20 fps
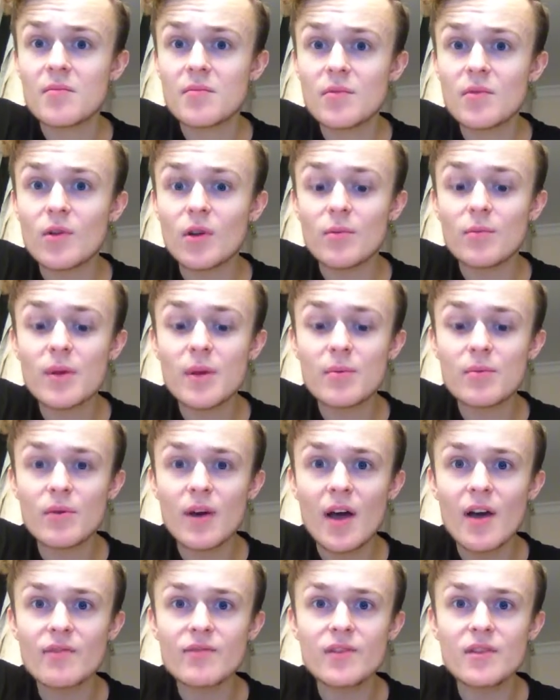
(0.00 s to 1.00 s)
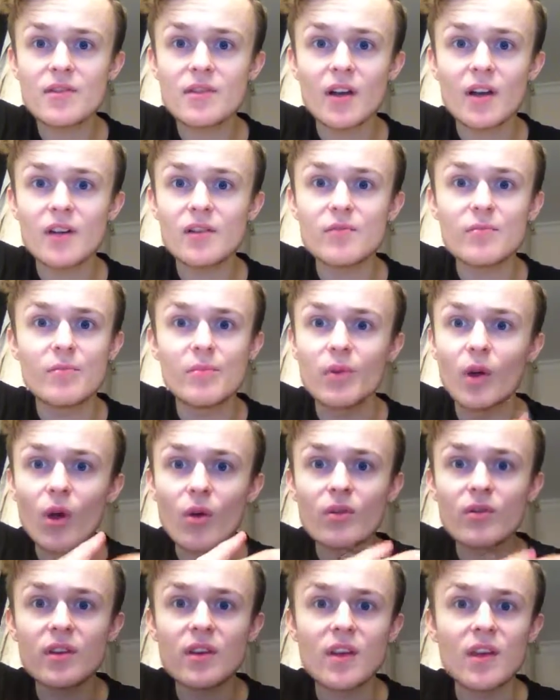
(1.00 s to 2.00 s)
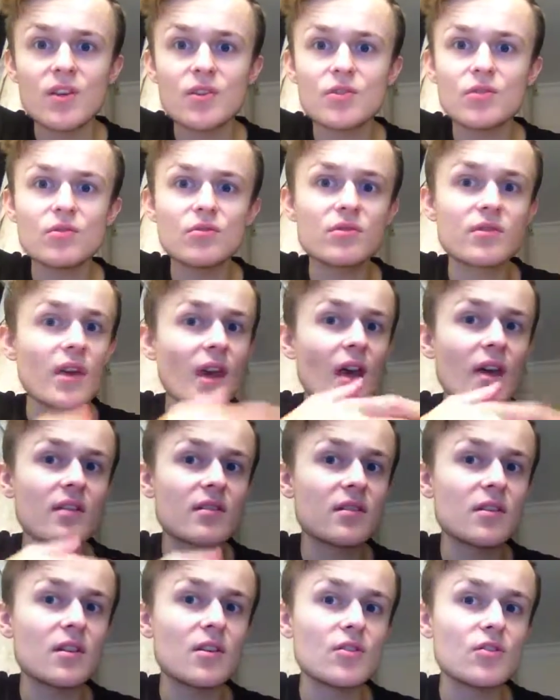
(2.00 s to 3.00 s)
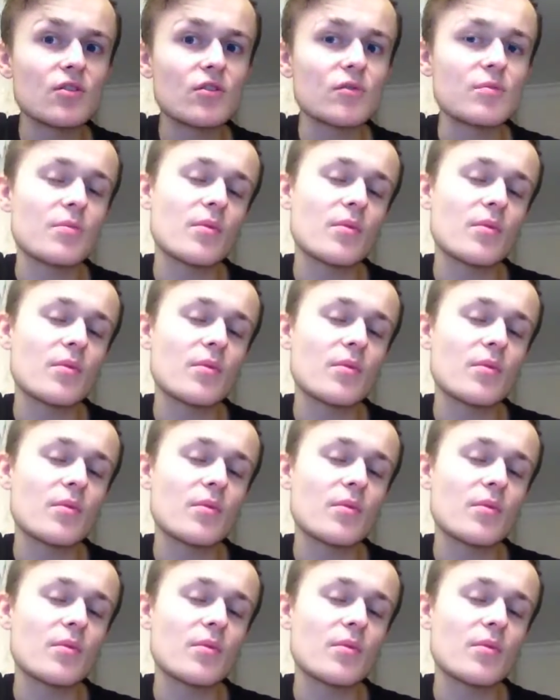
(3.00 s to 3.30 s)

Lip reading: A lot of people have these kind of bloating issues, gassy issues,